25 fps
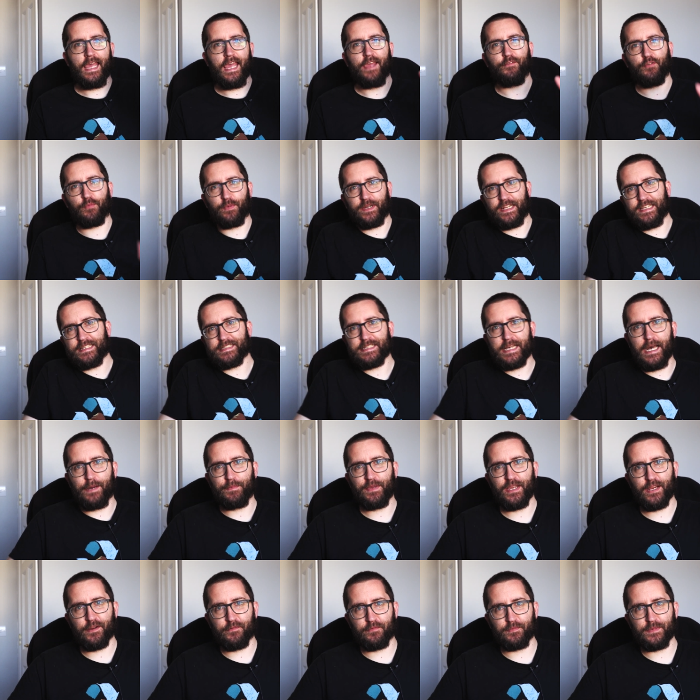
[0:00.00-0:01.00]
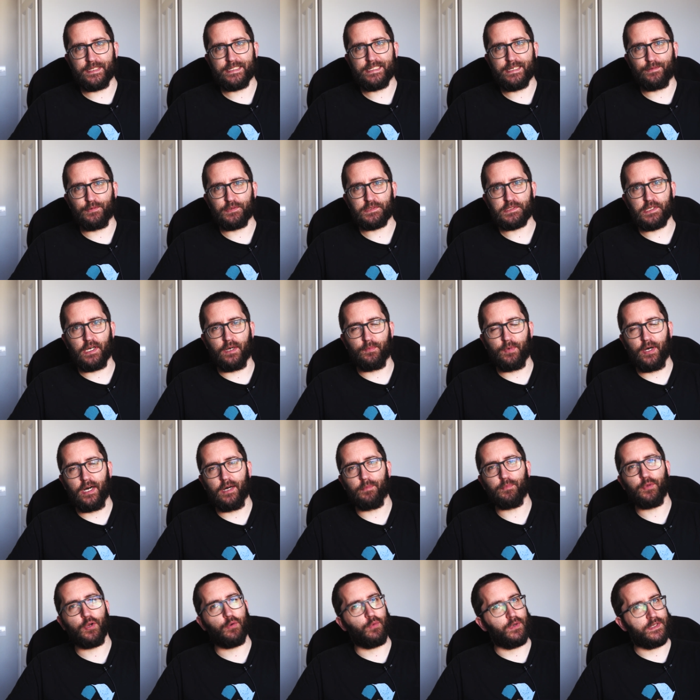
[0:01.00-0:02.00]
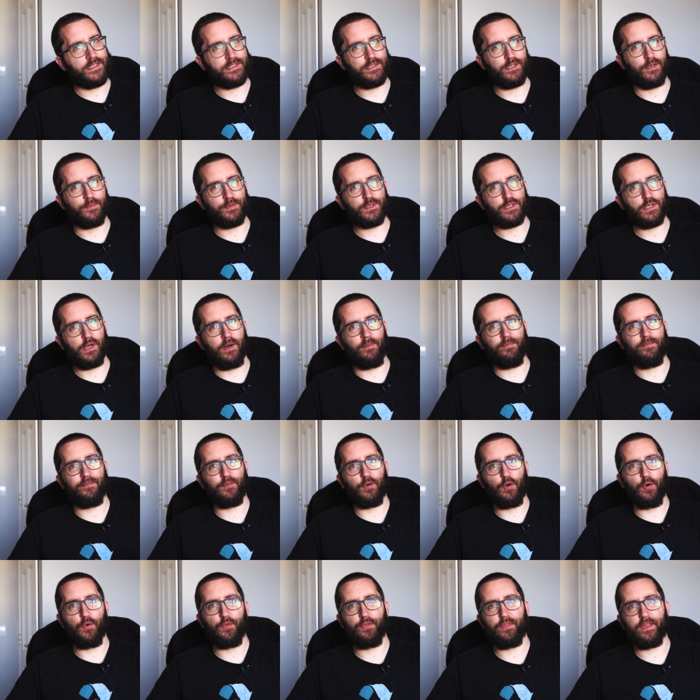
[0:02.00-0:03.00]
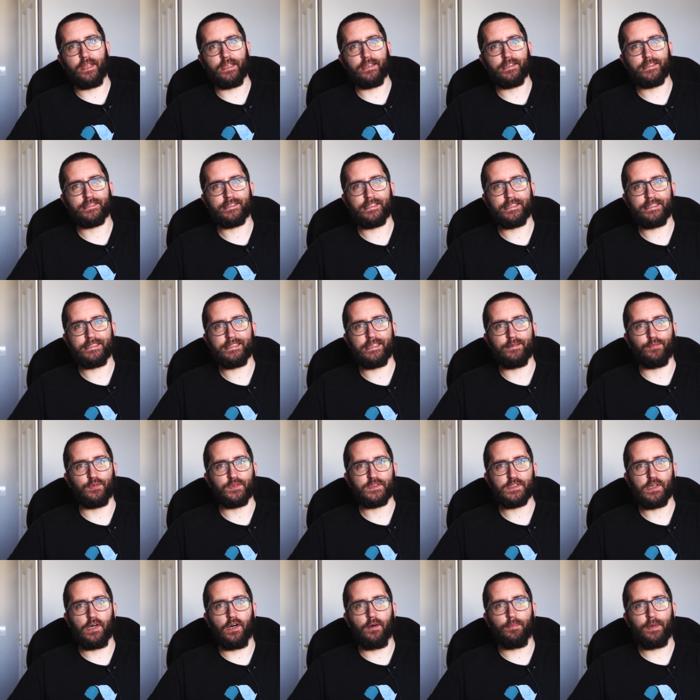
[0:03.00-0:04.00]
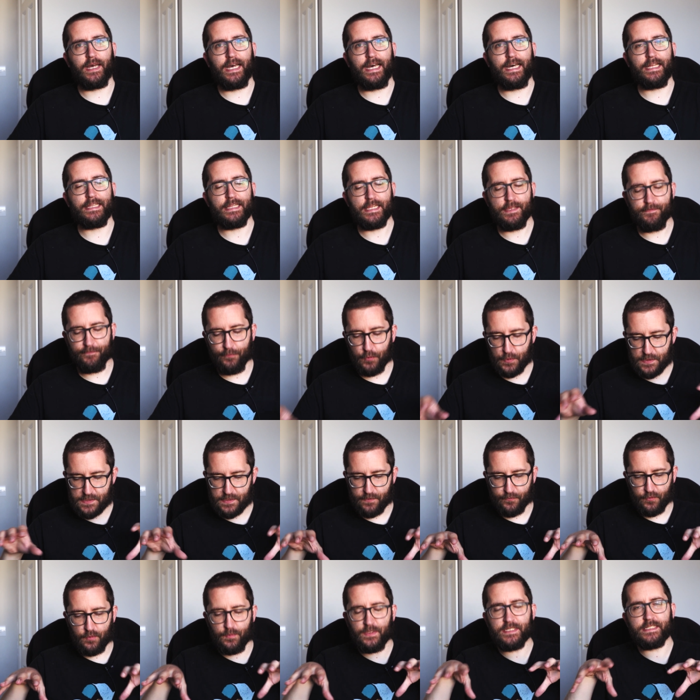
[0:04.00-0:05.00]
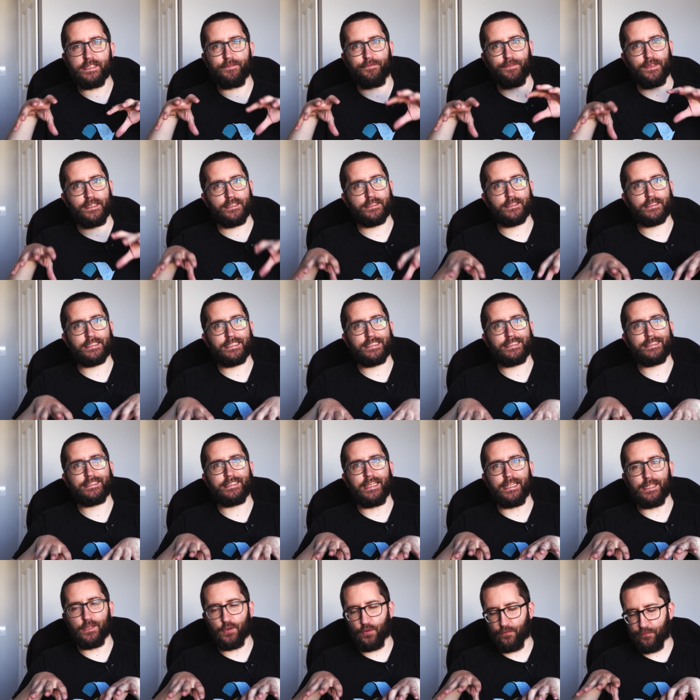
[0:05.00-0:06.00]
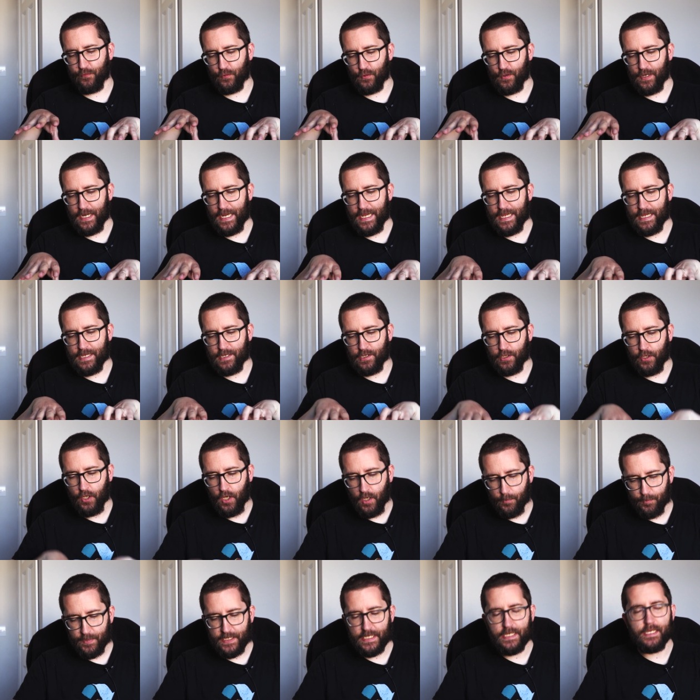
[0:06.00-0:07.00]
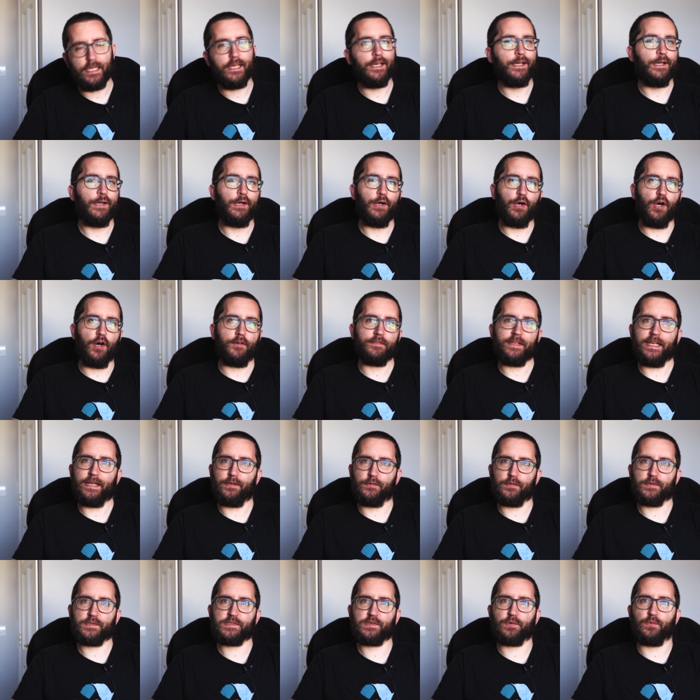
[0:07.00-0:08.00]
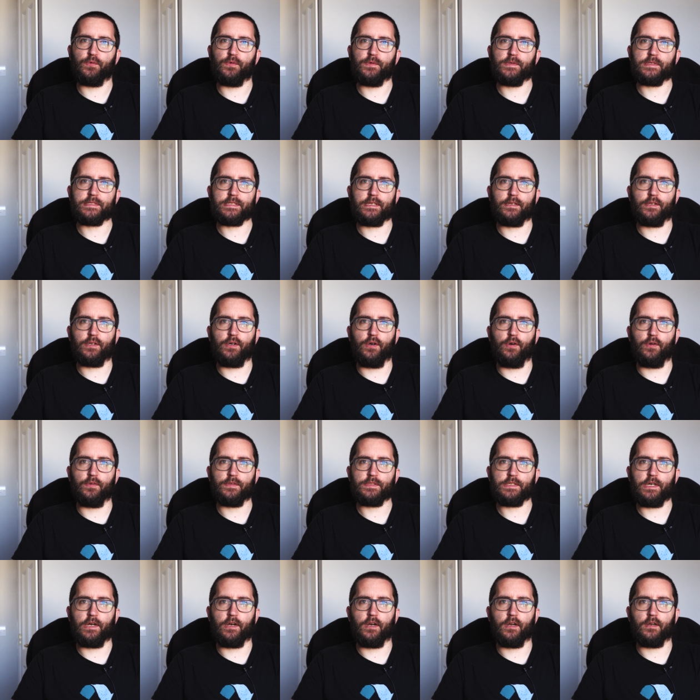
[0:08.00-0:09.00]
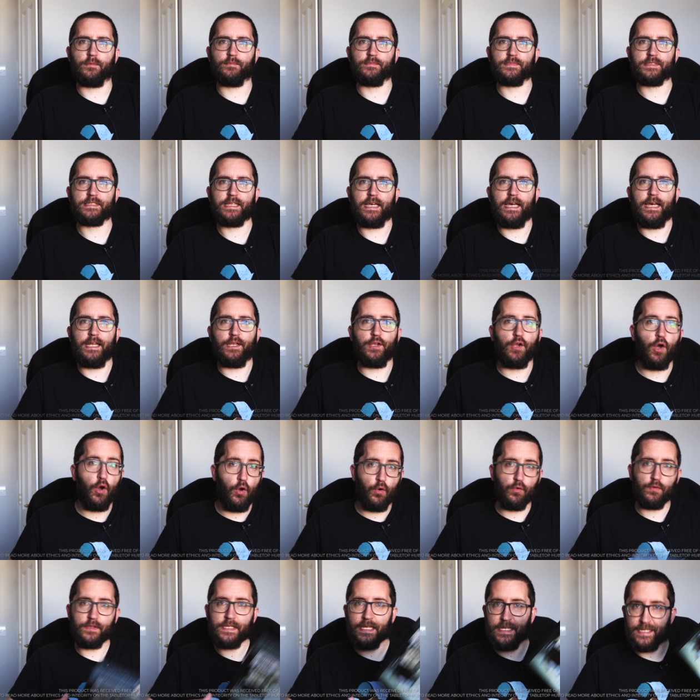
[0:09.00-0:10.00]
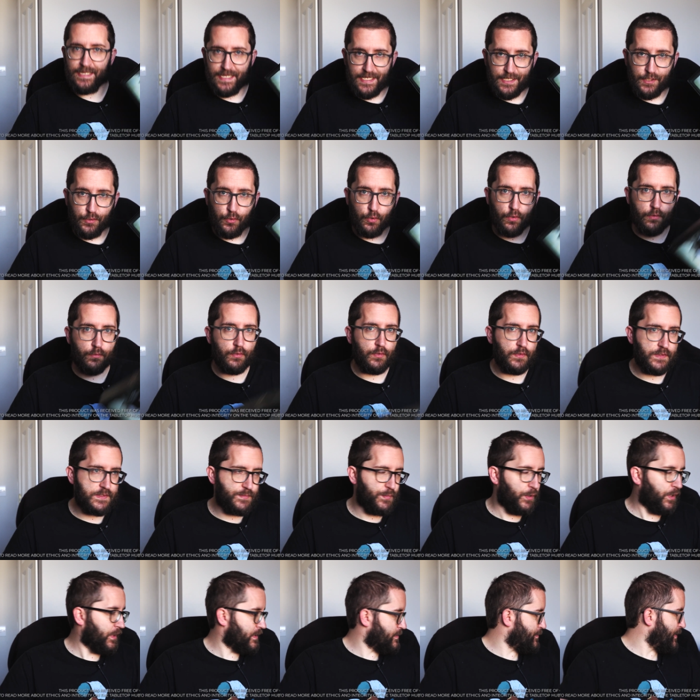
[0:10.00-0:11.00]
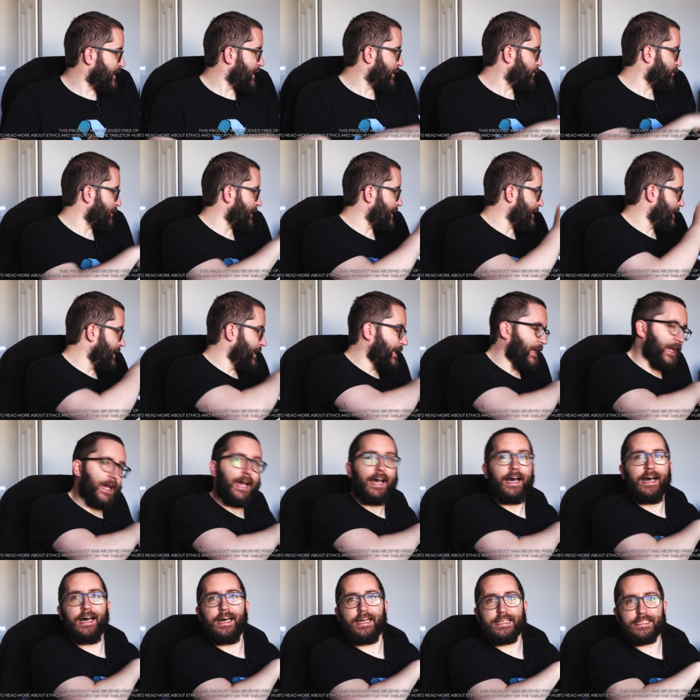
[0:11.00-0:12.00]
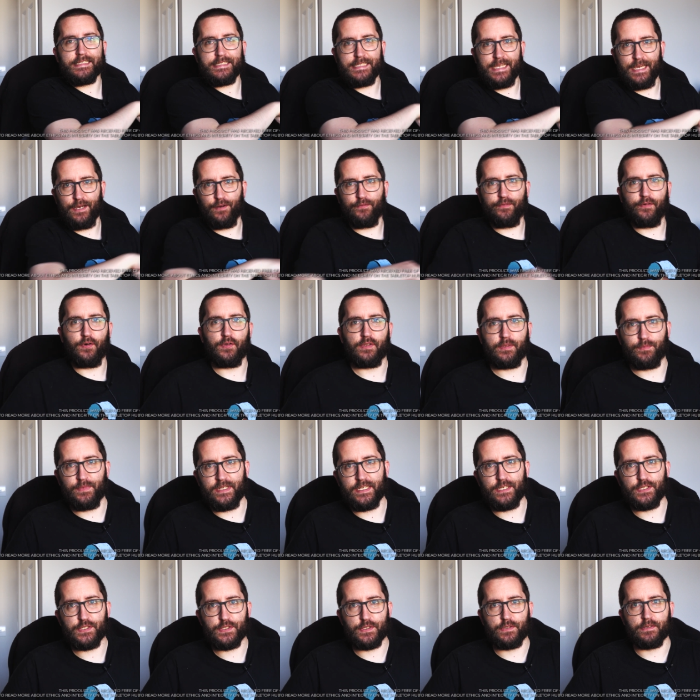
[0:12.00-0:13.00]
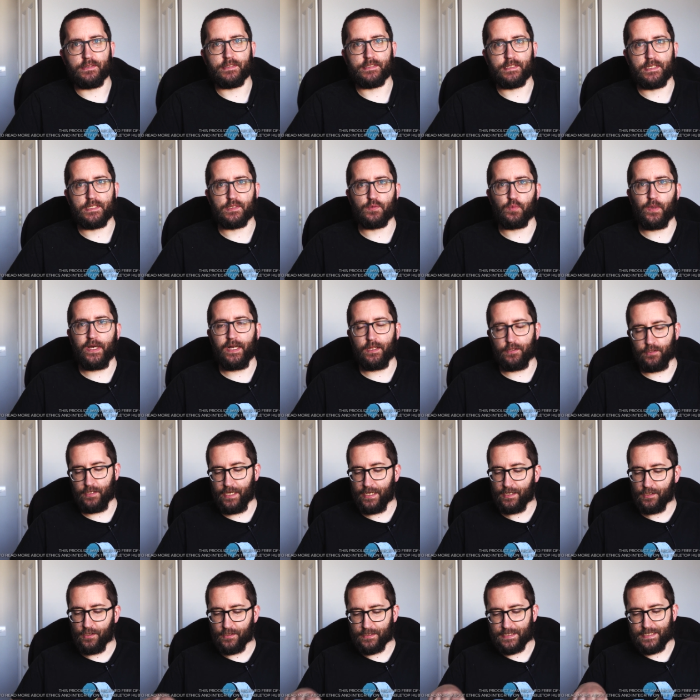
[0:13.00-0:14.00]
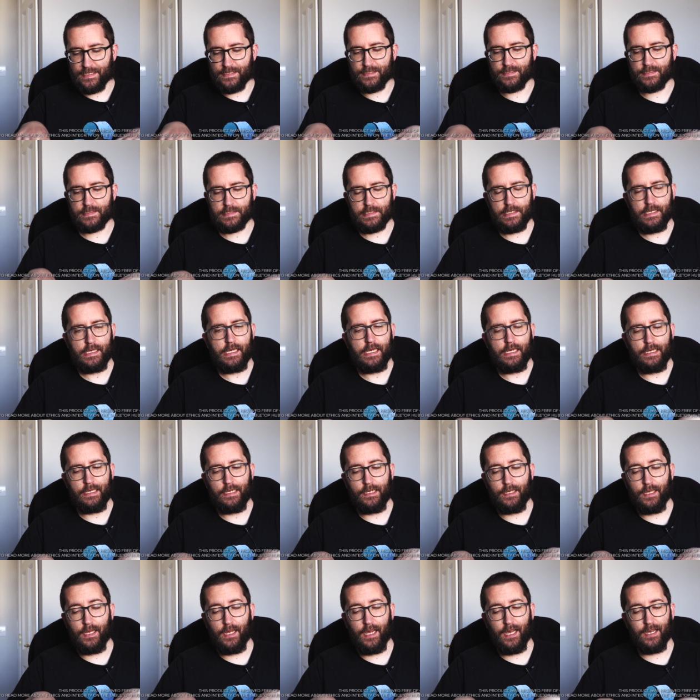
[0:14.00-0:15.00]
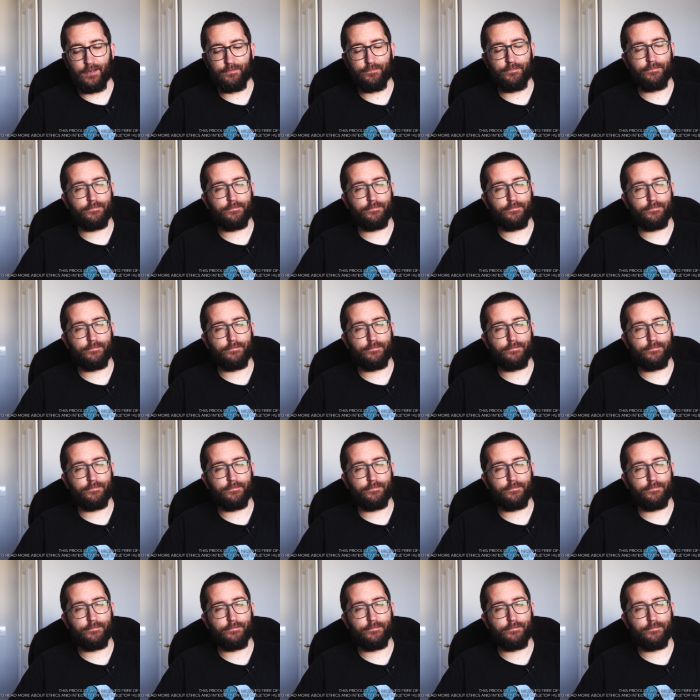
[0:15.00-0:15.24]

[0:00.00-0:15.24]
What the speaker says: Hey everybody, Sam here from the Tabletop Hub, your one-stop shop for all things tabletop. And the folks over at Modiphius sent over a copy of the Elder Scrolls Call to Arms. Not only the core rules box, but equally a set of all the miniatures as well. Now, I got this a